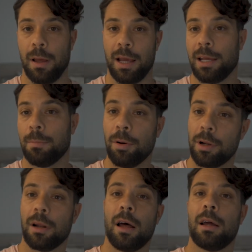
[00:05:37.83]
I can
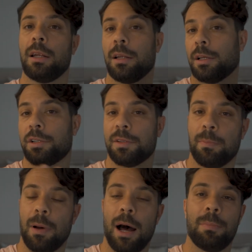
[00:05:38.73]
put it on and it can just
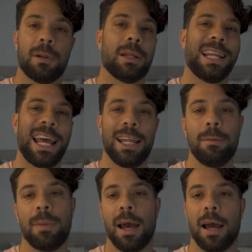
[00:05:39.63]
pop in any
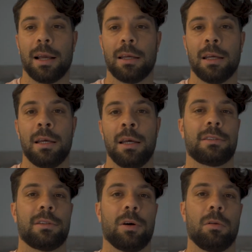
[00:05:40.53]
bag.
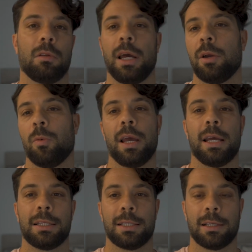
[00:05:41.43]
So
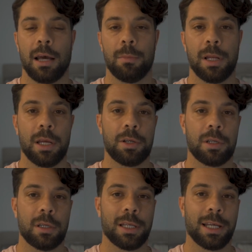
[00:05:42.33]
lightweight as a
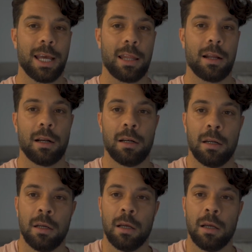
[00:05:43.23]
combination together.